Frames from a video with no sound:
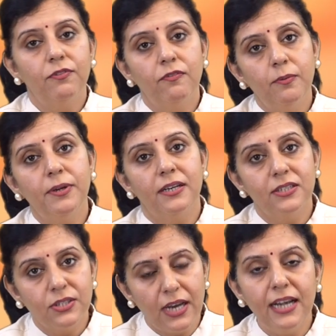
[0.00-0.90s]
we will be
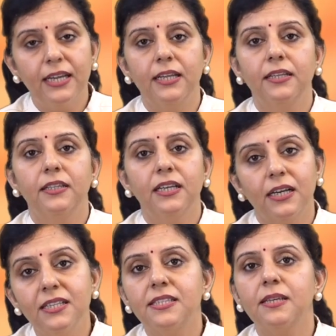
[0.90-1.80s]
understanding the
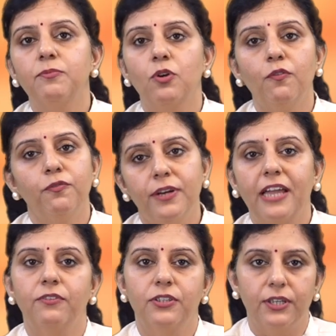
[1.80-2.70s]
concept of
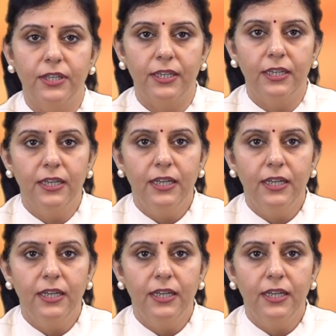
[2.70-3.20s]
diversity.